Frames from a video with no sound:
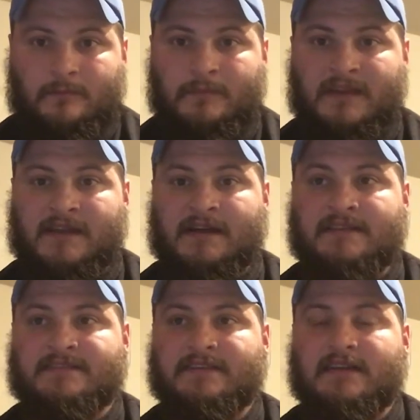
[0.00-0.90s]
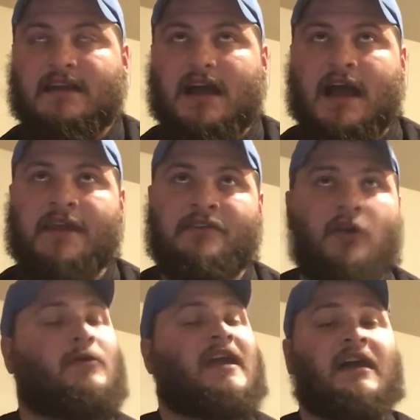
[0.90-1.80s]
Because I
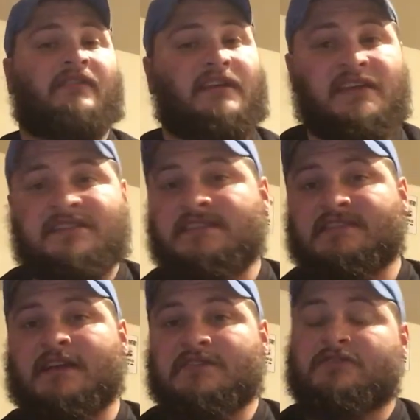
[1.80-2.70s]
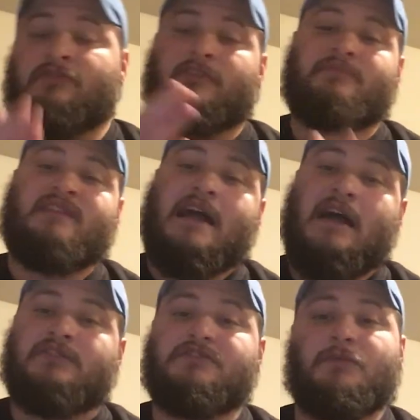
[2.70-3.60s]
know we have an easy schedule from
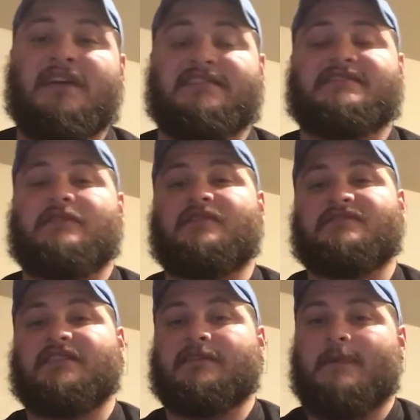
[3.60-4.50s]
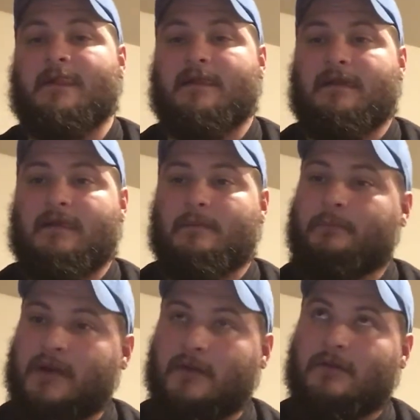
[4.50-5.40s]
now to week 17,
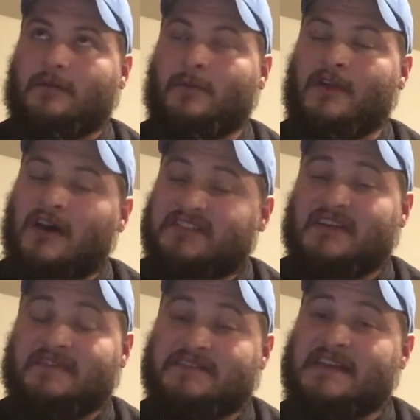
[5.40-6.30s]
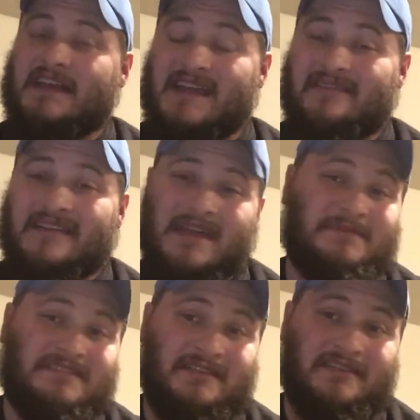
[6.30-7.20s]
but we also have to take every game
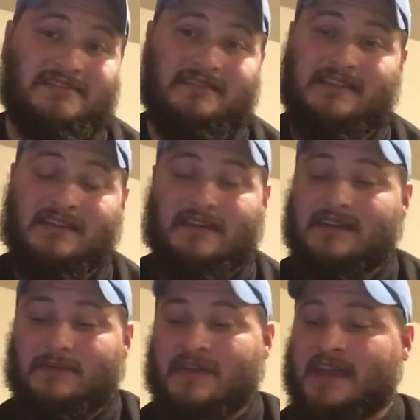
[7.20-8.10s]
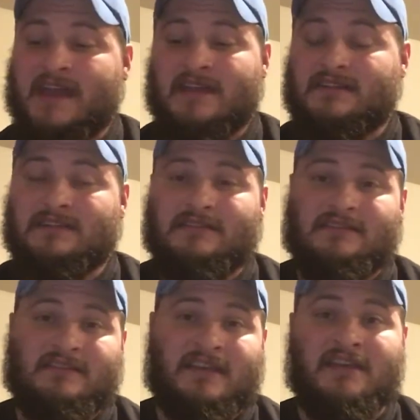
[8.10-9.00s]
seriously. We can't
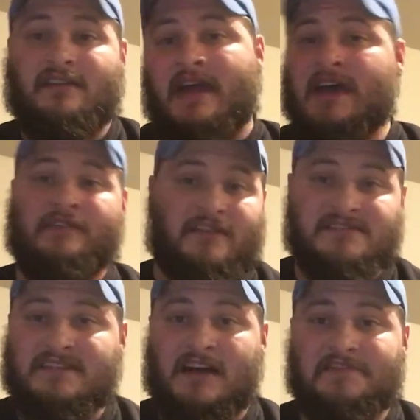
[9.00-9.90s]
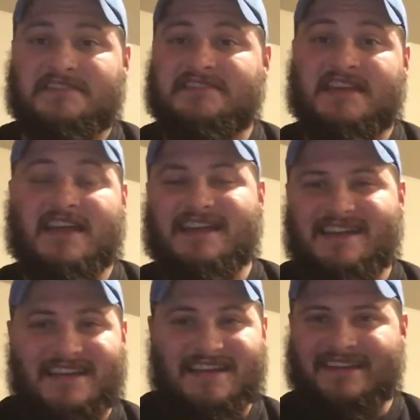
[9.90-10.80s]
get ahead of ourselves to say,
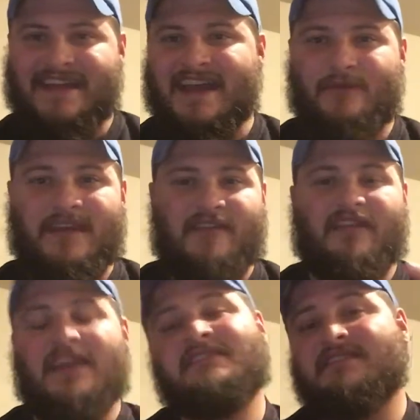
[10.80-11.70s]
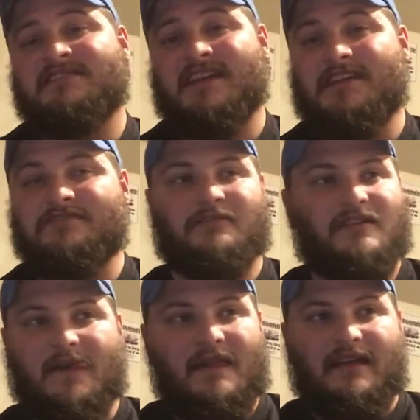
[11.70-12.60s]
yeah, we have an easy
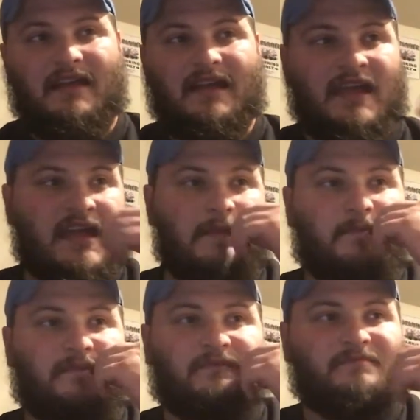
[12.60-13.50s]
schedule and